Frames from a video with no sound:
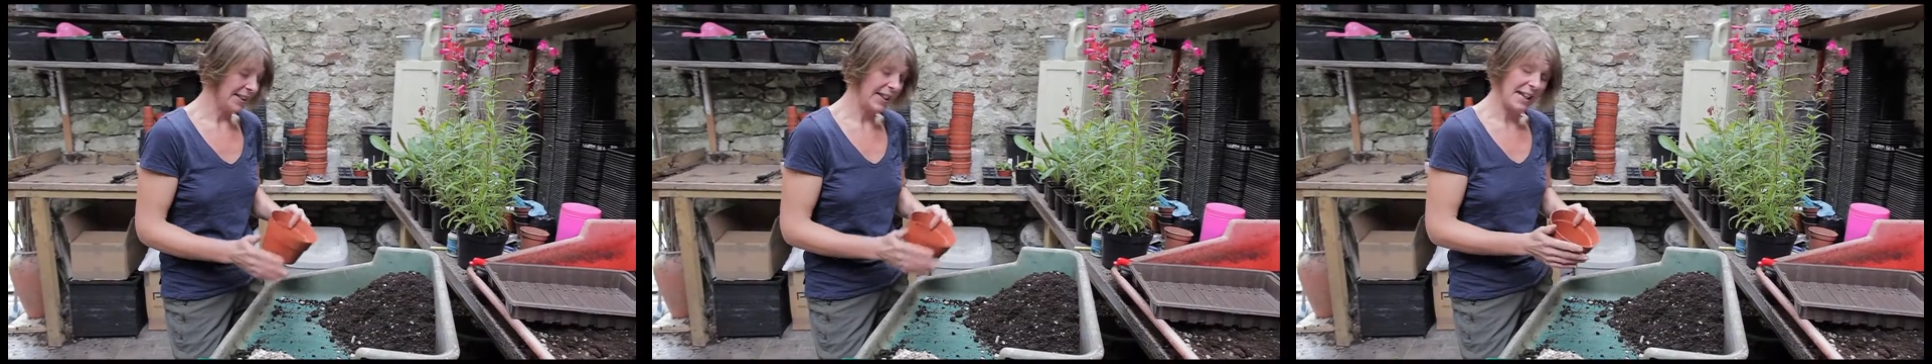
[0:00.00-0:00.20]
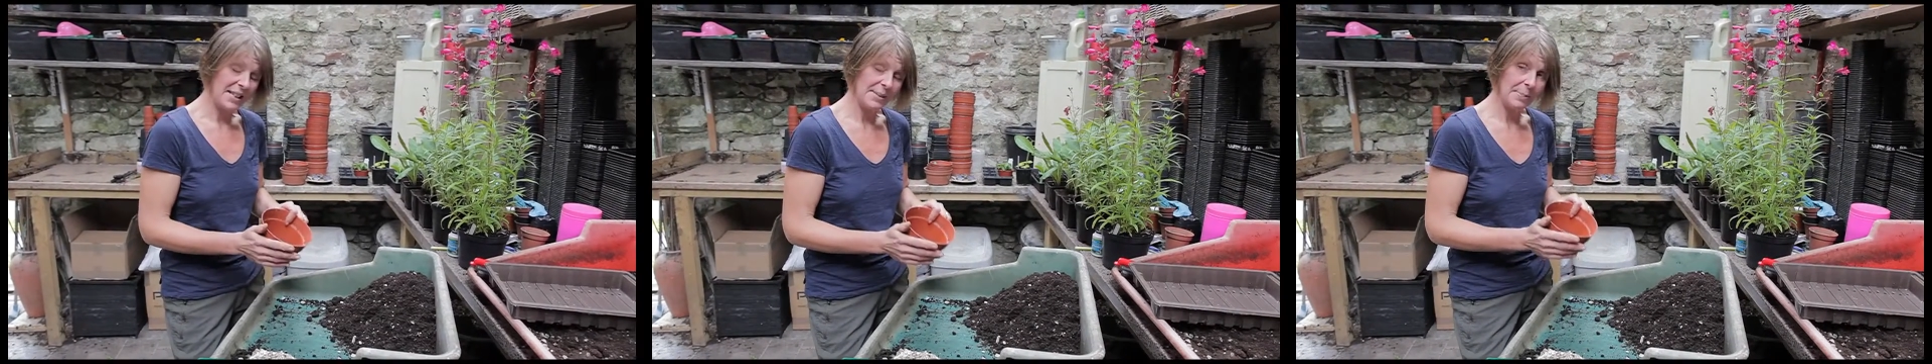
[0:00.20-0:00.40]

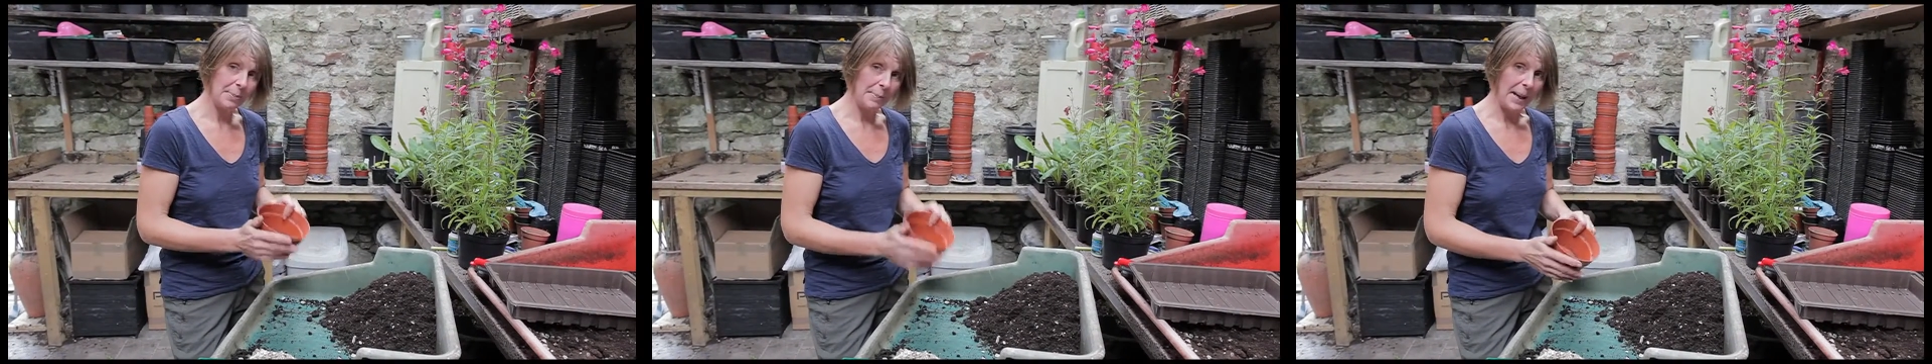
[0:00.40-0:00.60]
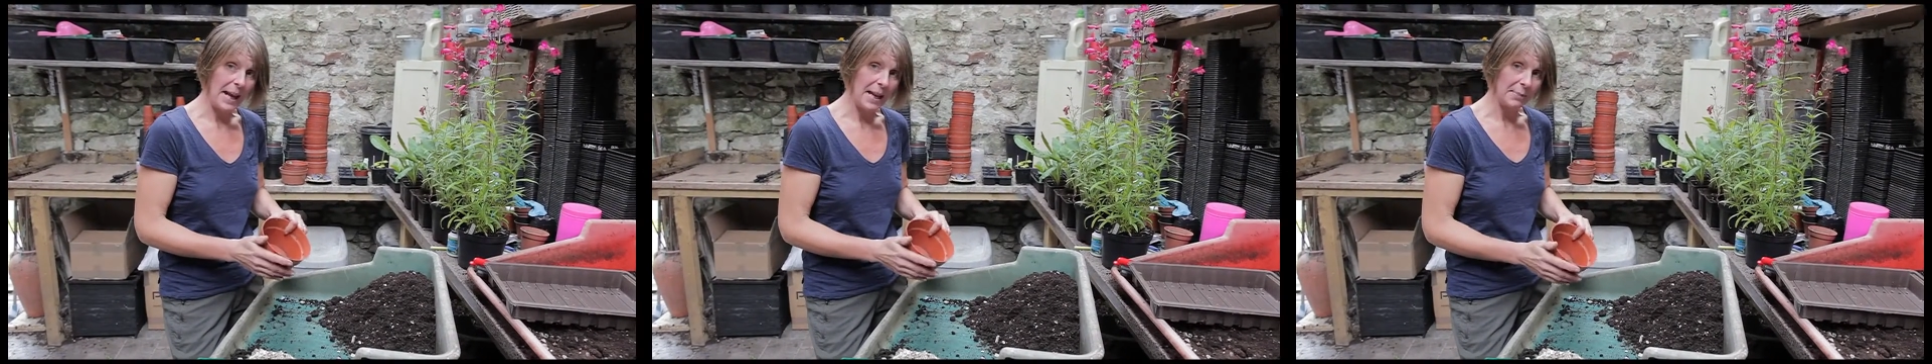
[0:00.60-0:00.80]
Get this
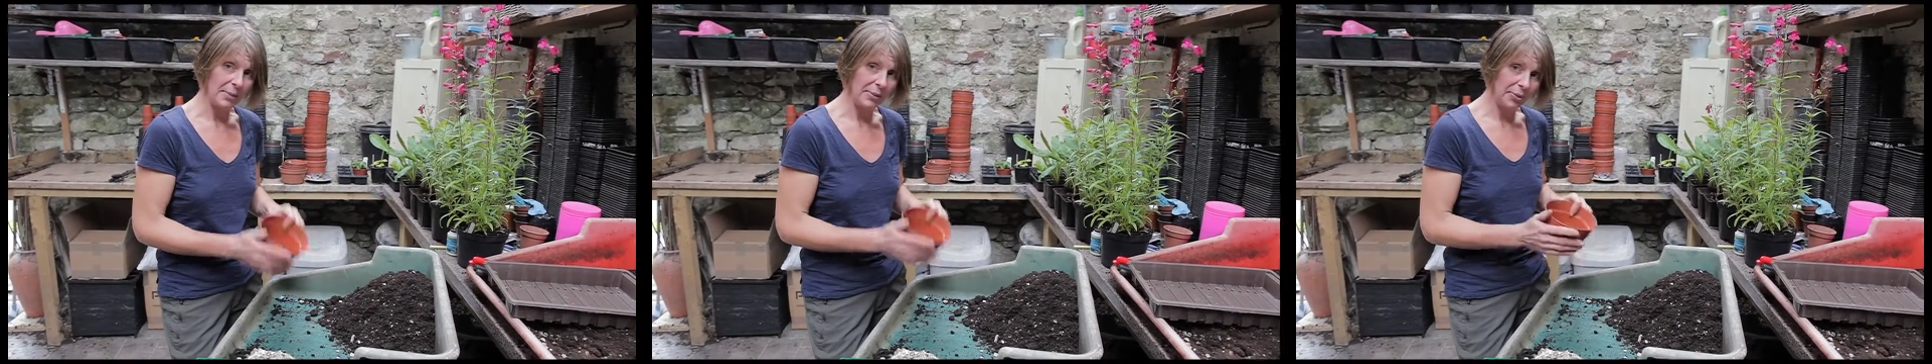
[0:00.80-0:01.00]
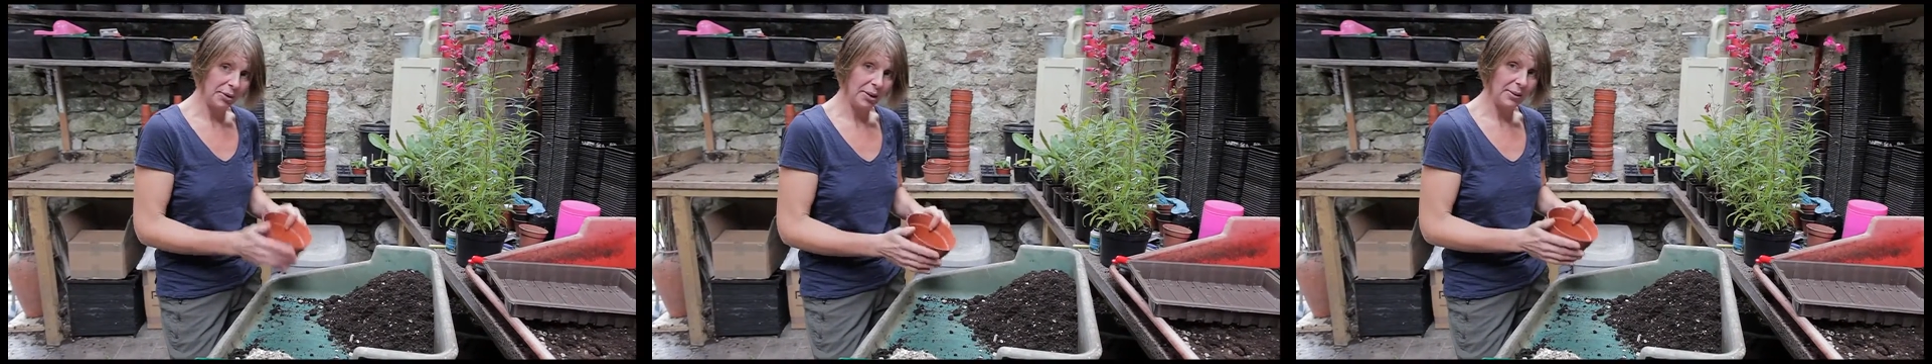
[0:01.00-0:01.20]
prepared
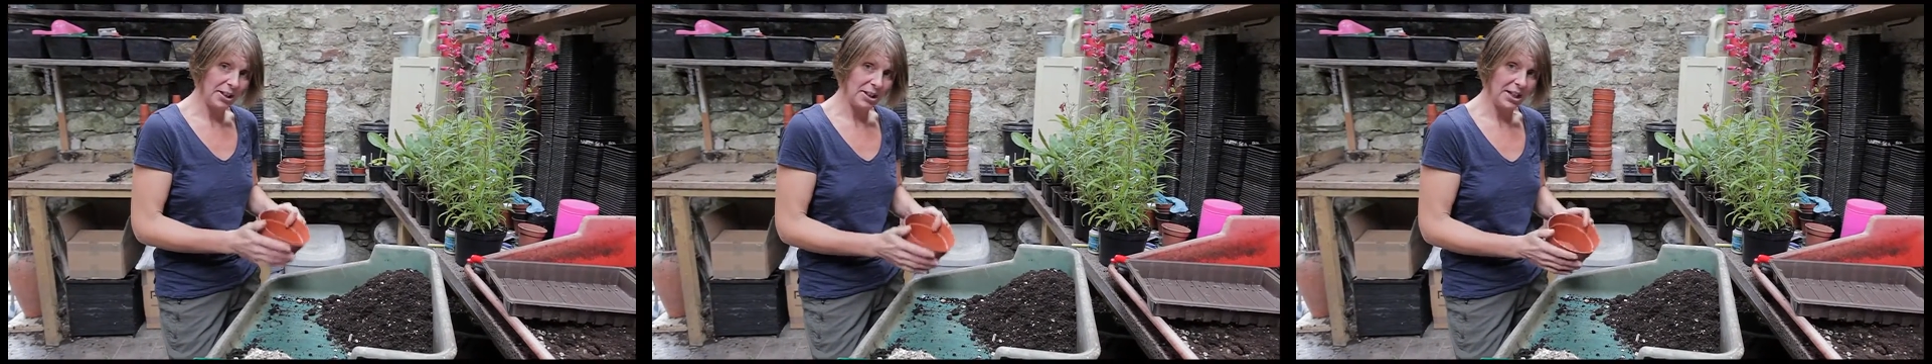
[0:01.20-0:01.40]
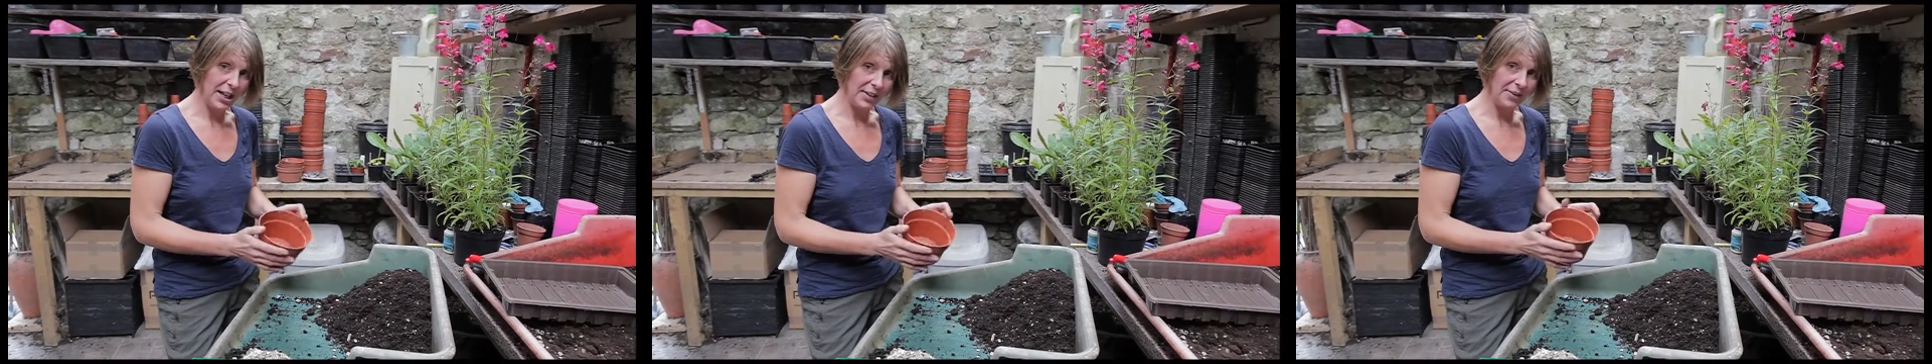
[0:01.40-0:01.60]
before you
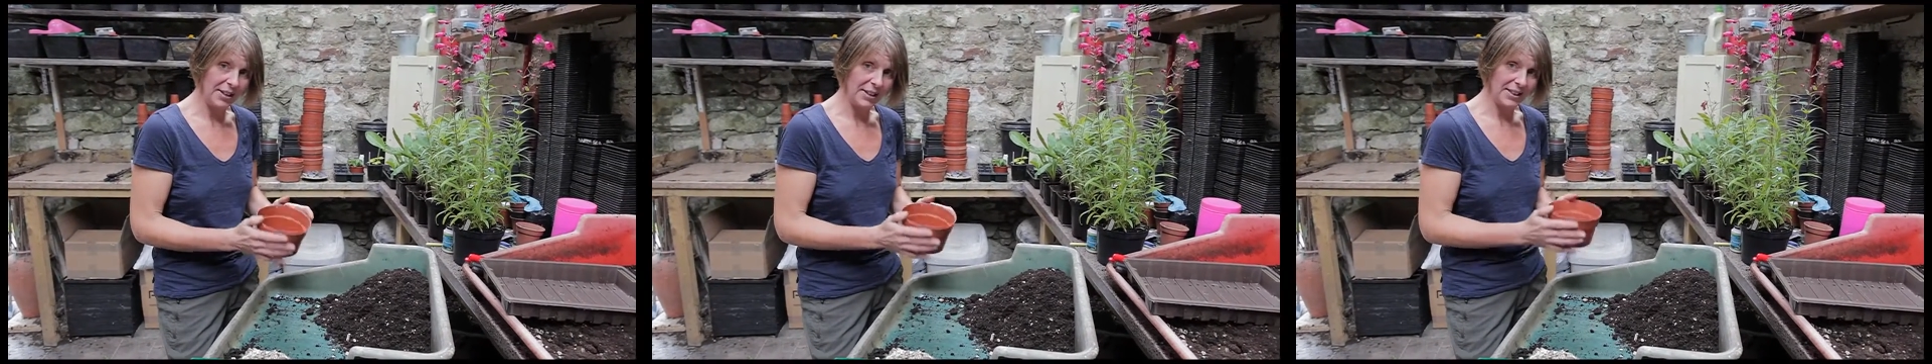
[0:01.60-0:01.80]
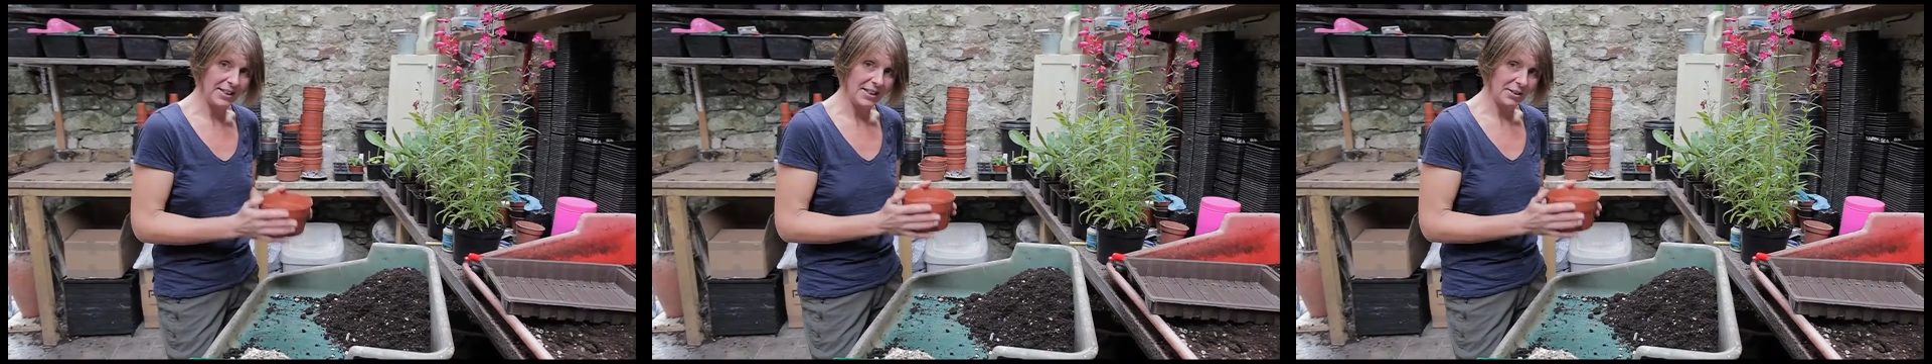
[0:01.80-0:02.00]
actually have your
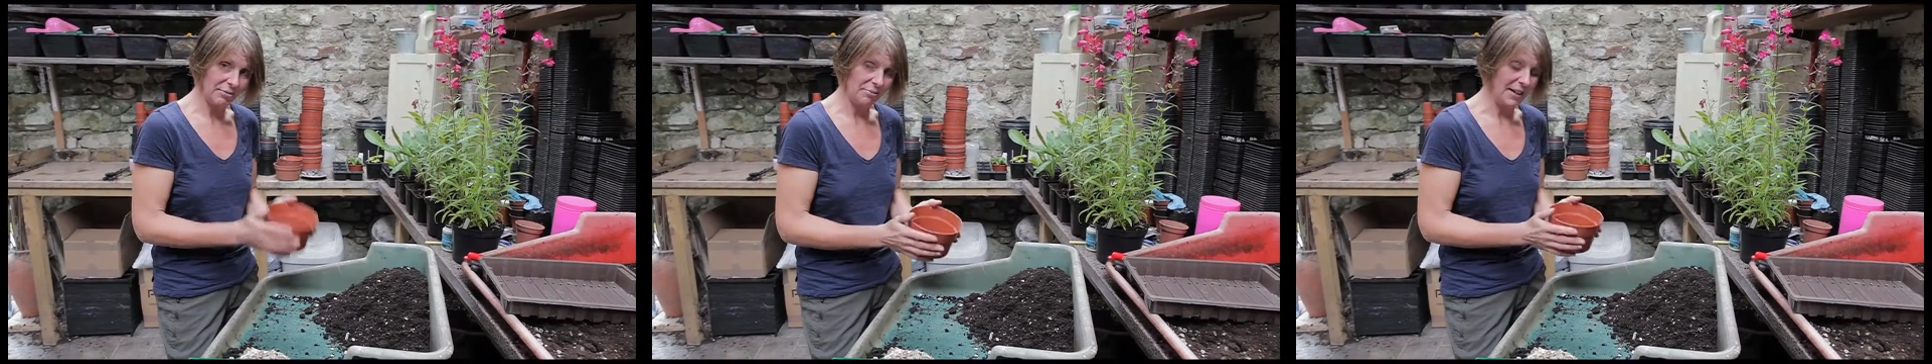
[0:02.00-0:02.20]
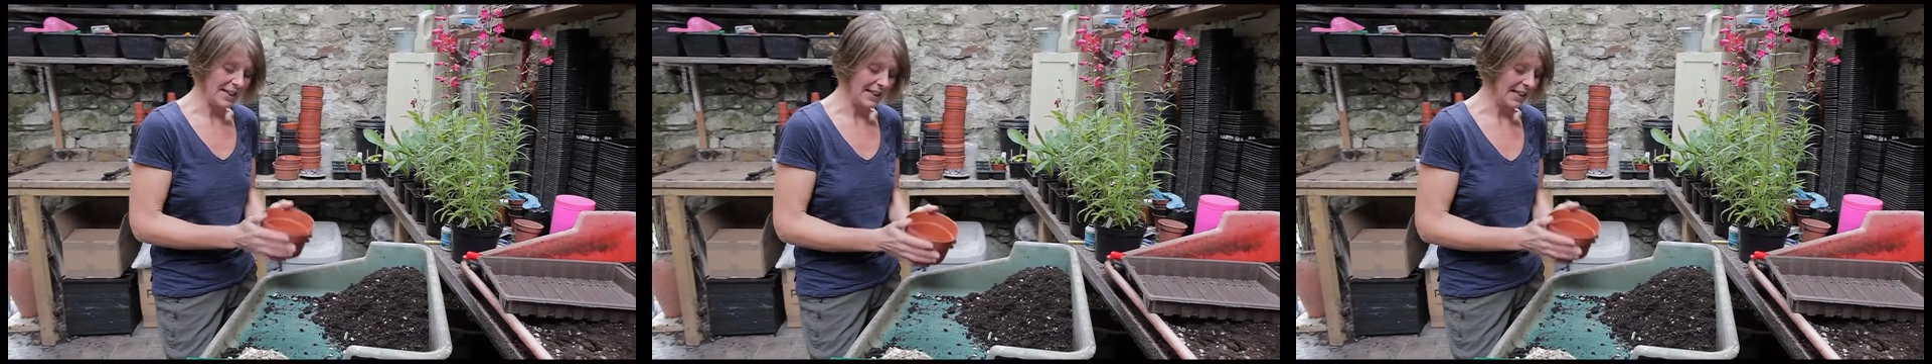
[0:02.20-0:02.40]
cuttings
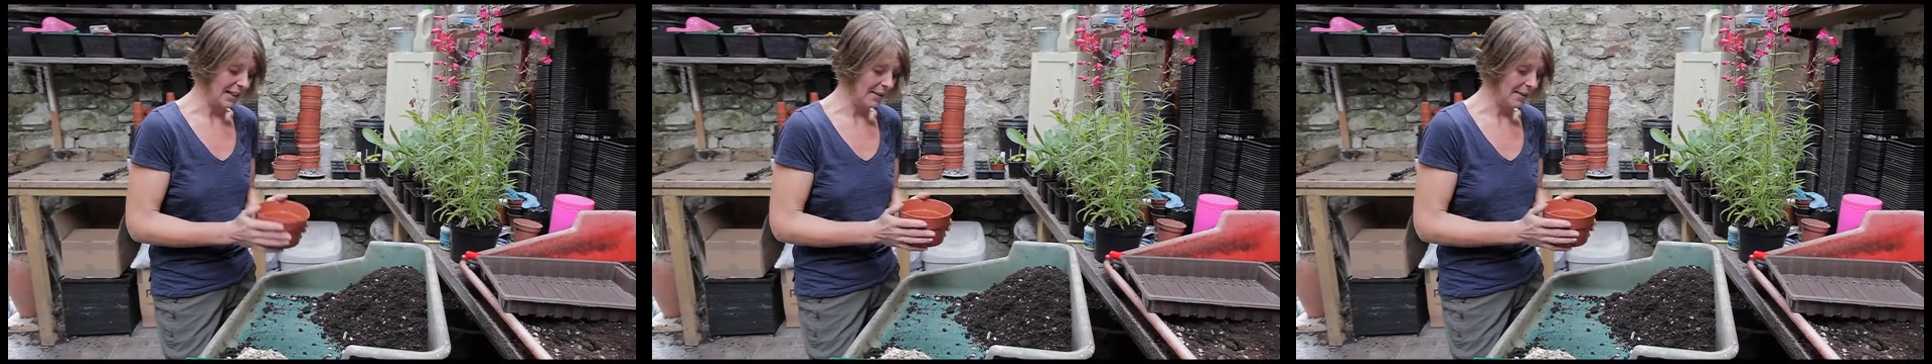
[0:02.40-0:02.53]
ready.